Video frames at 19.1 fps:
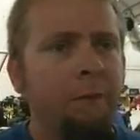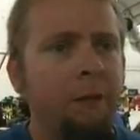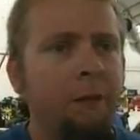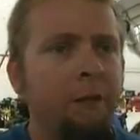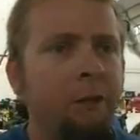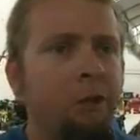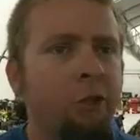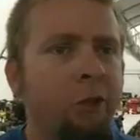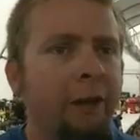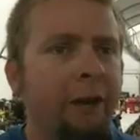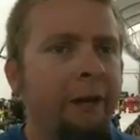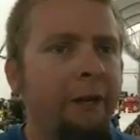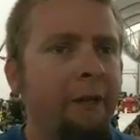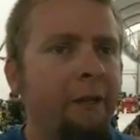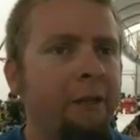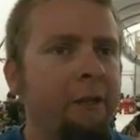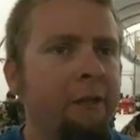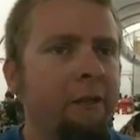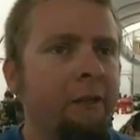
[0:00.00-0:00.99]
The track
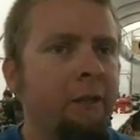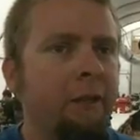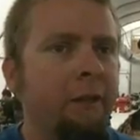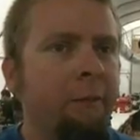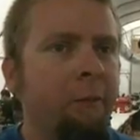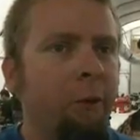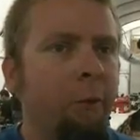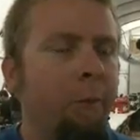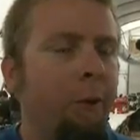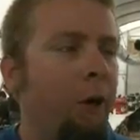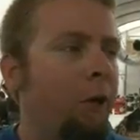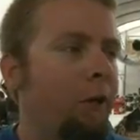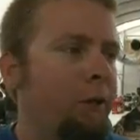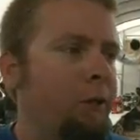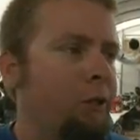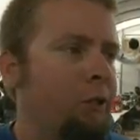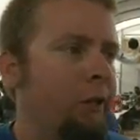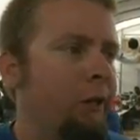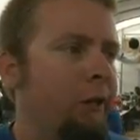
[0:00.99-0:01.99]
is a lot more
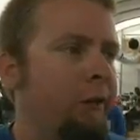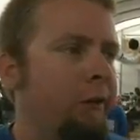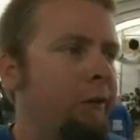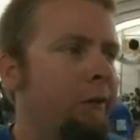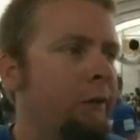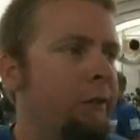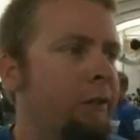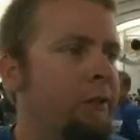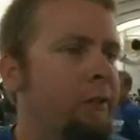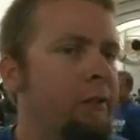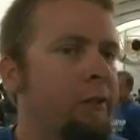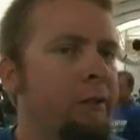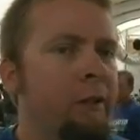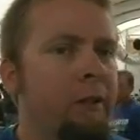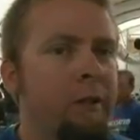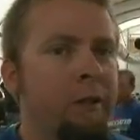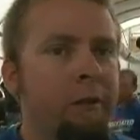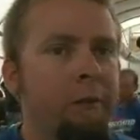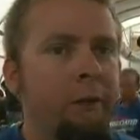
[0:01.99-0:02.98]
polished now. It's
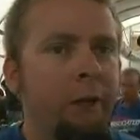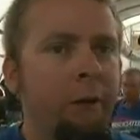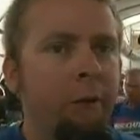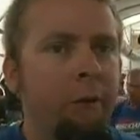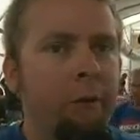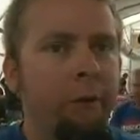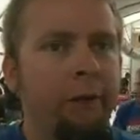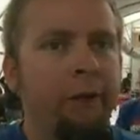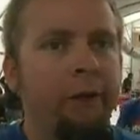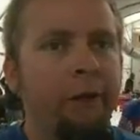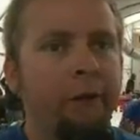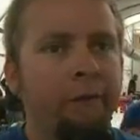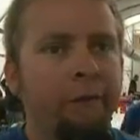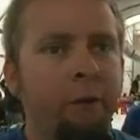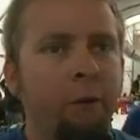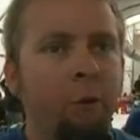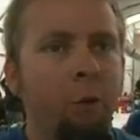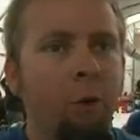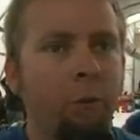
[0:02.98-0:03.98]
that when we were here
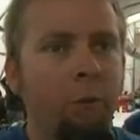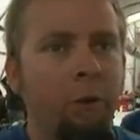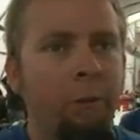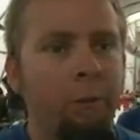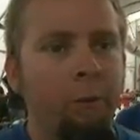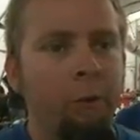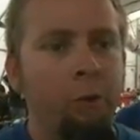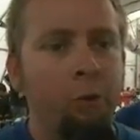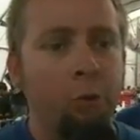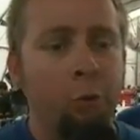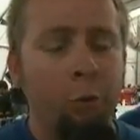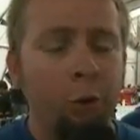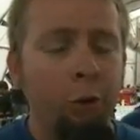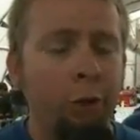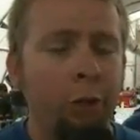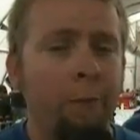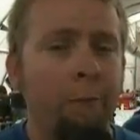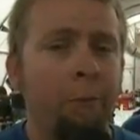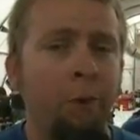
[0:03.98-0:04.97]
for the warm-up, it was
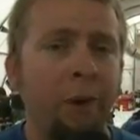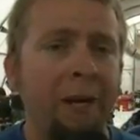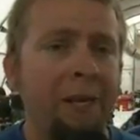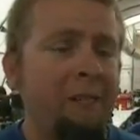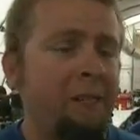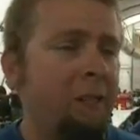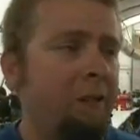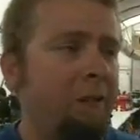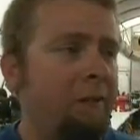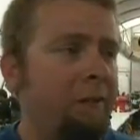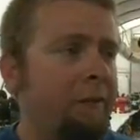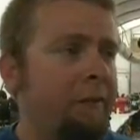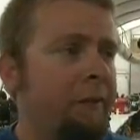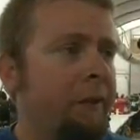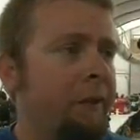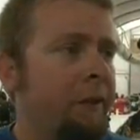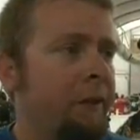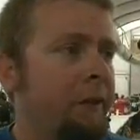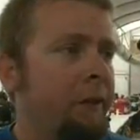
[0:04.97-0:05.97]
really abrasive.
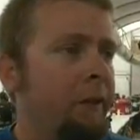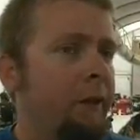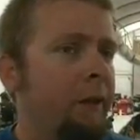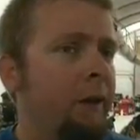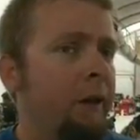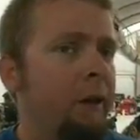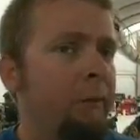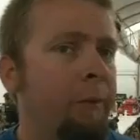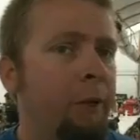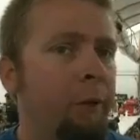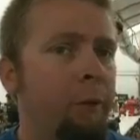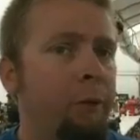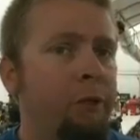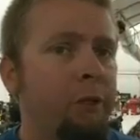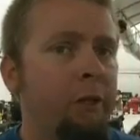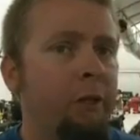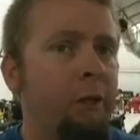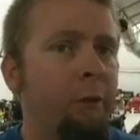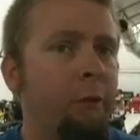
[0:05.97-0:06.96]

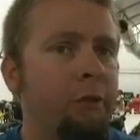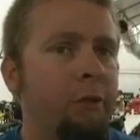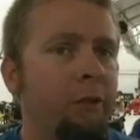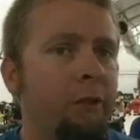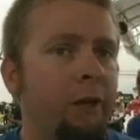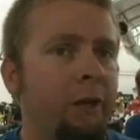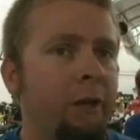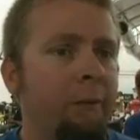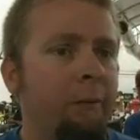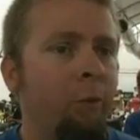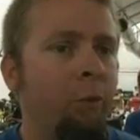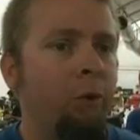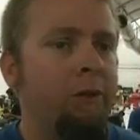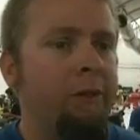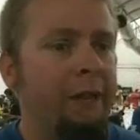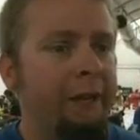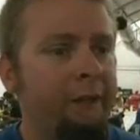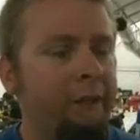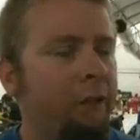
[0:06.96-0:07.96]
It was a lot more
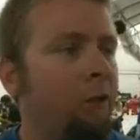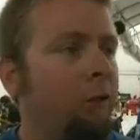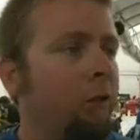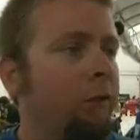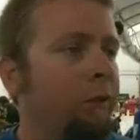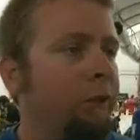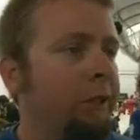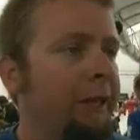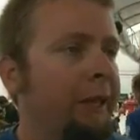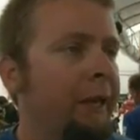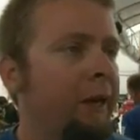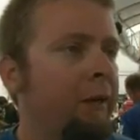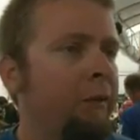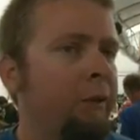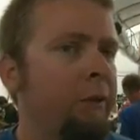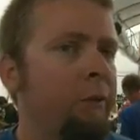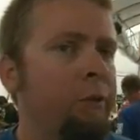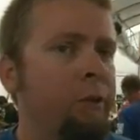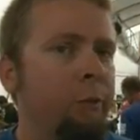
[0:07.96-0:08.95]
technical of a
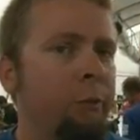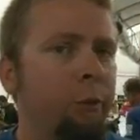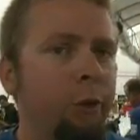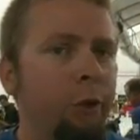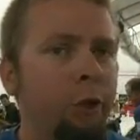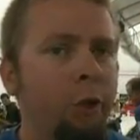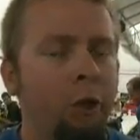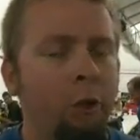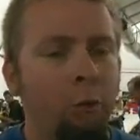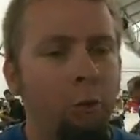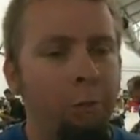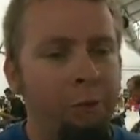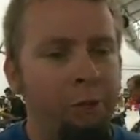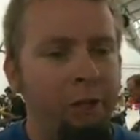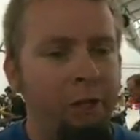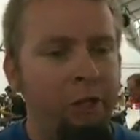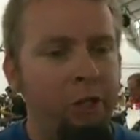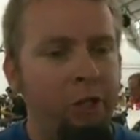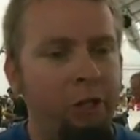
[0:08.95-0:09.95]
layout. There was a really long whoop
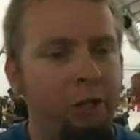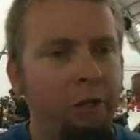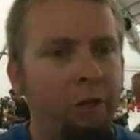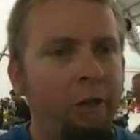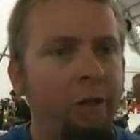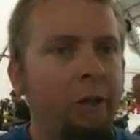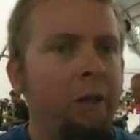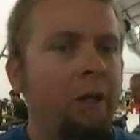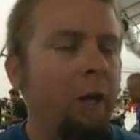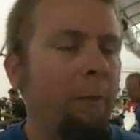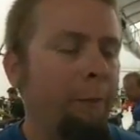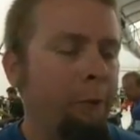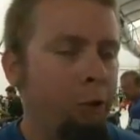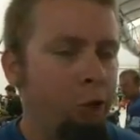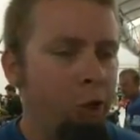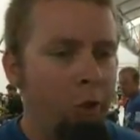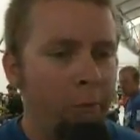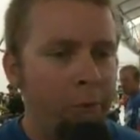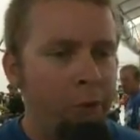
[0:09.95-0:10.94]
section, a couple
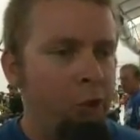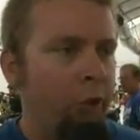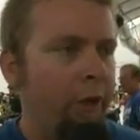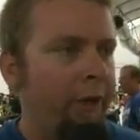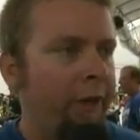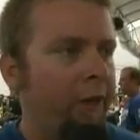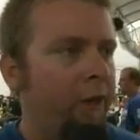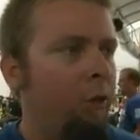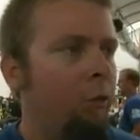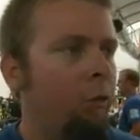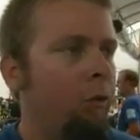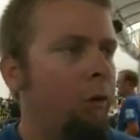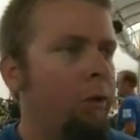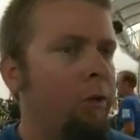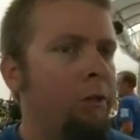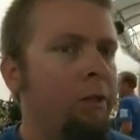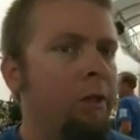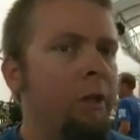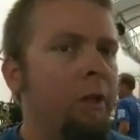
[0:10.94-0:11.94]
jumps straight out of
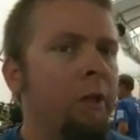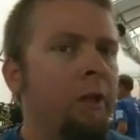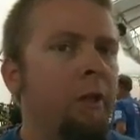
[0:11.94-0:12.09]
corners.